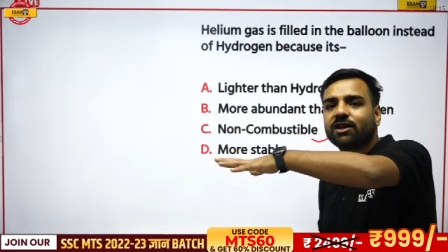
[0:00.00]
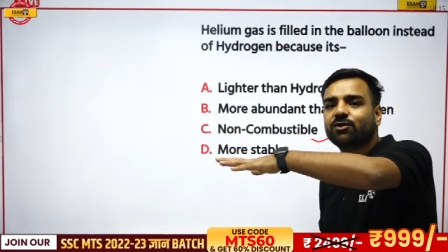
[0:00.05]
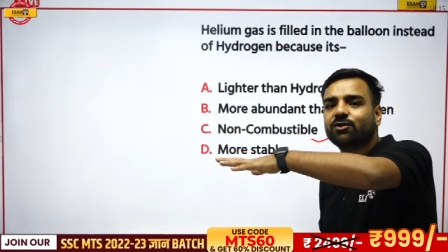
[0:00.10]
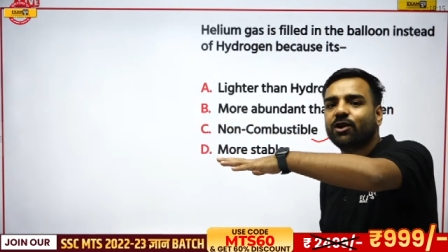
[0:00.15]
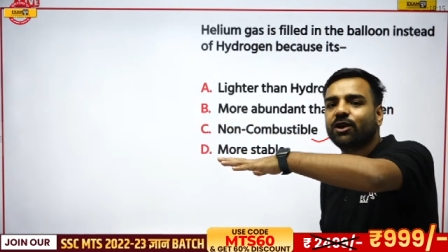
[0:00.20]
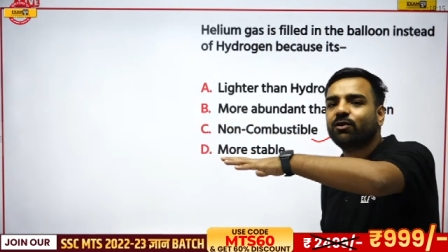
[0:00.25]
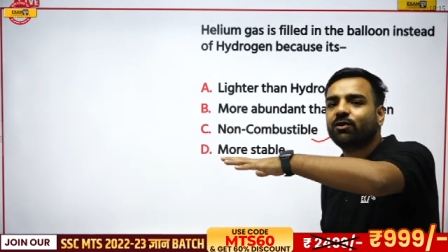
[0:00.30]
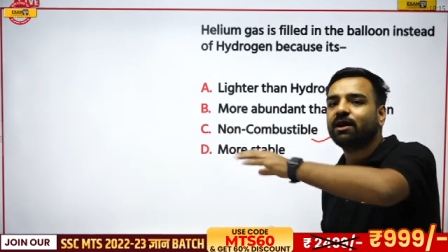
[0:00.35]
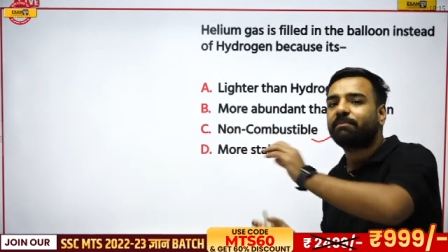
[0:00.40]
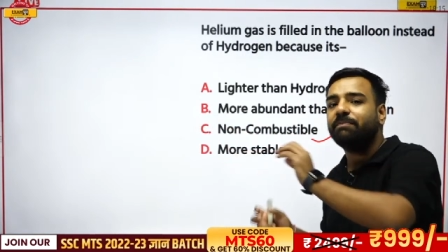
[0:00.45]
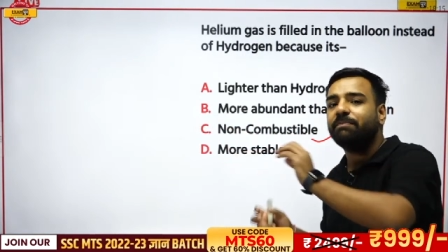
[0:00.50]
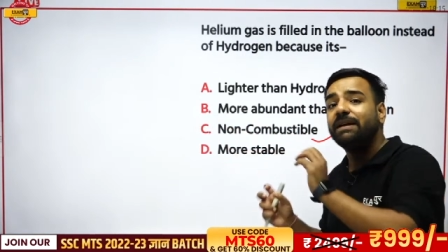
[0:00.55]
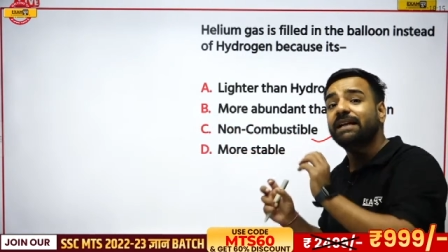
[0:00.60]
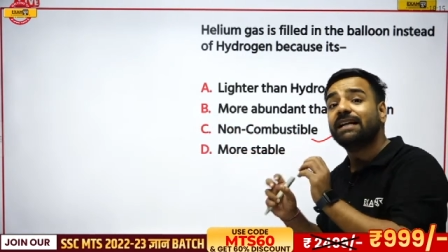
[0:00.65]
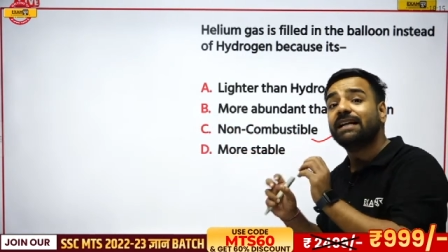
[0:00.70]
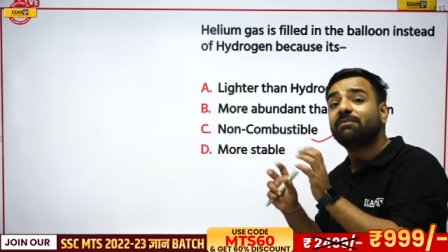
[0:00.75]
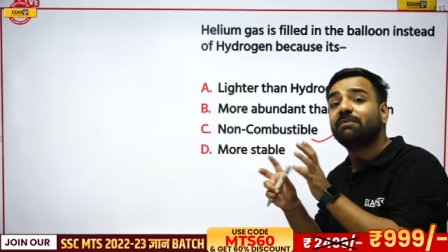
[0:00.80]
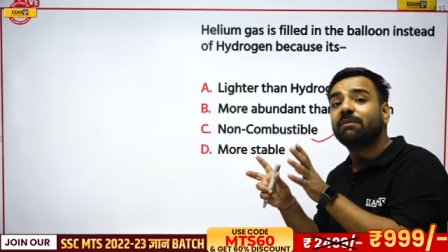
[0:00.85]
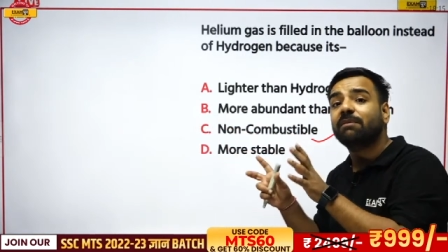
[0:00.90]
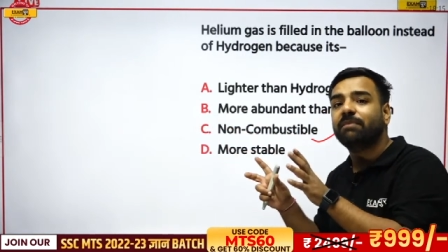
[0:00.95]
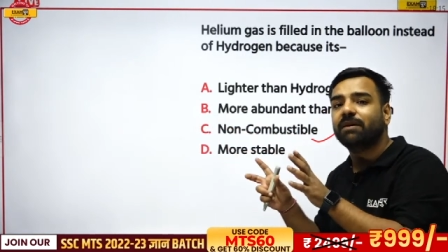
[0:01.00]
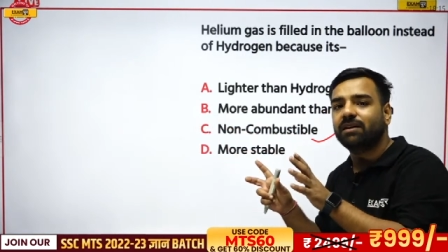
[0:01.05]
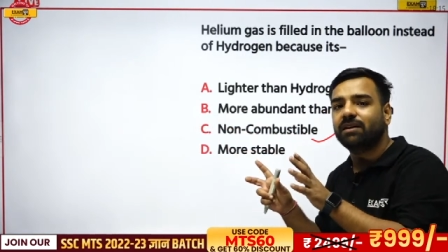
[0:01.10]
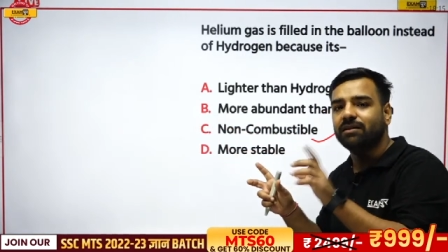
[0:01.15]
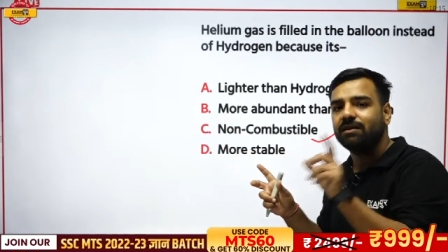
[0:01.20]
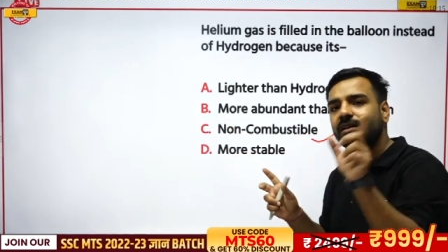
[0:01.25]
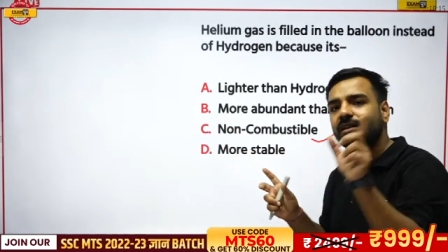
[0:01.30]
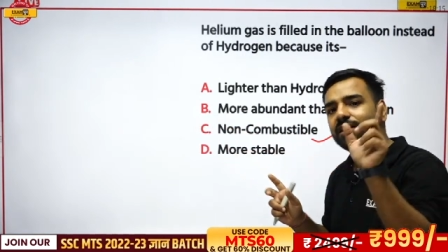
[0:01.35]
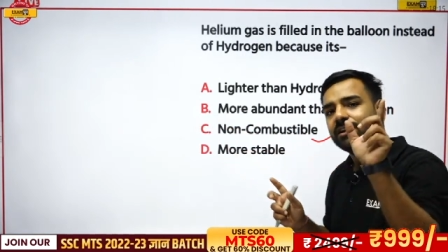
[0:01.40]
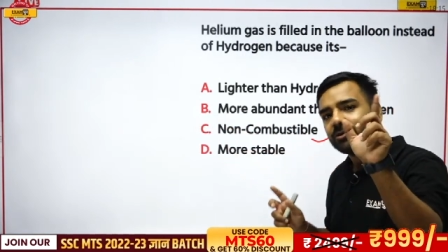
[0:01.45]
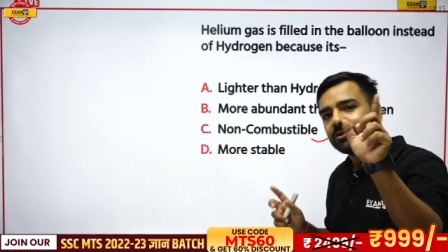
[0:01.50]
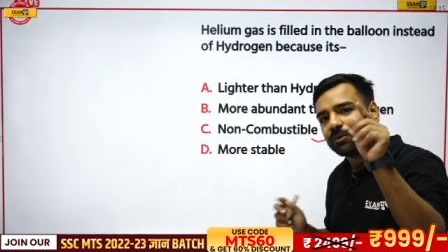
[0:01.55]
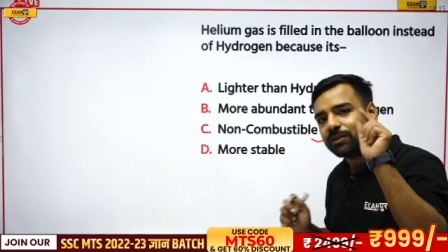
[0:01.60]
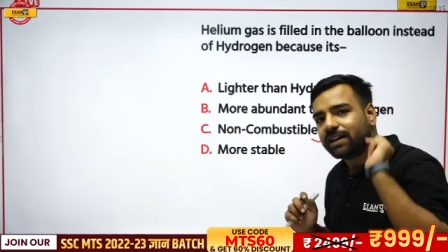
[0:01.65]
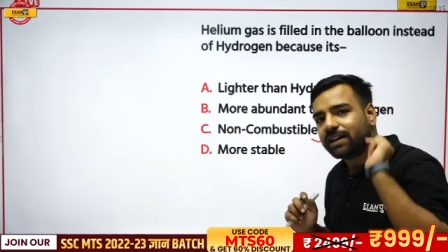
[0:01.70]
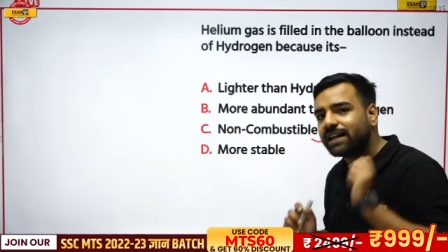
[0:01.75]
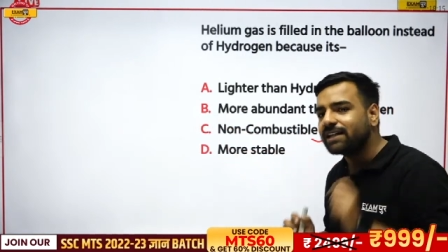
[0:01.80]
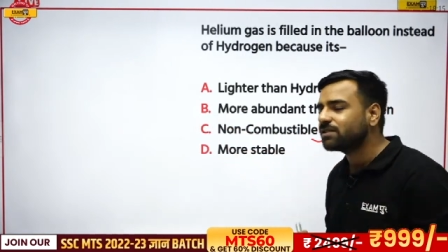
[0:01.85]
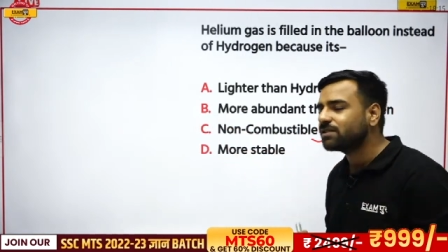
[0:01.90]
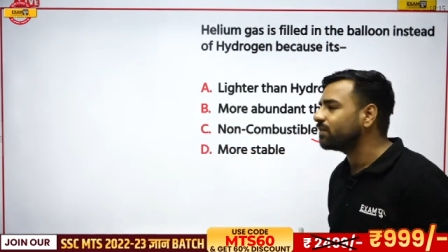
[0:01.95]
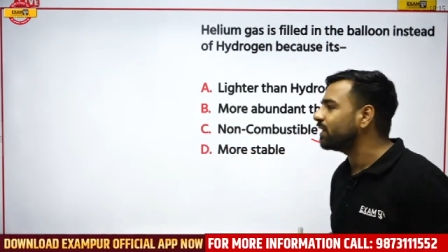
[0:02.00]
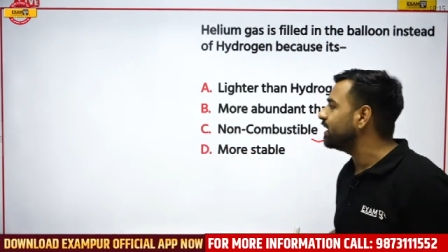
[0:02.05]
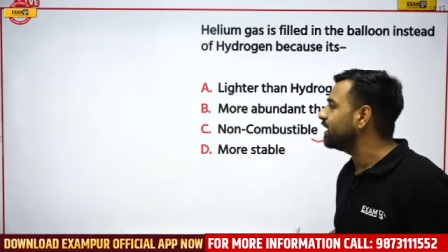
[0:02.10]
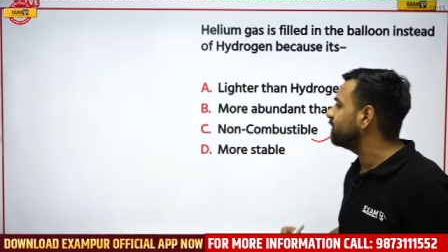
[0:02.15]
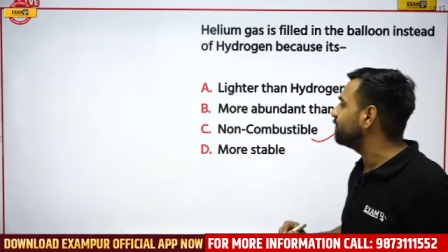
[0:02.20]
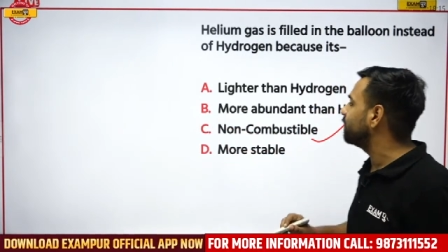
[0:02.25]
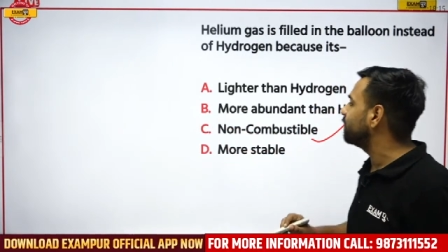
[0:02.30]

fine, what is going to happen? It may burn. So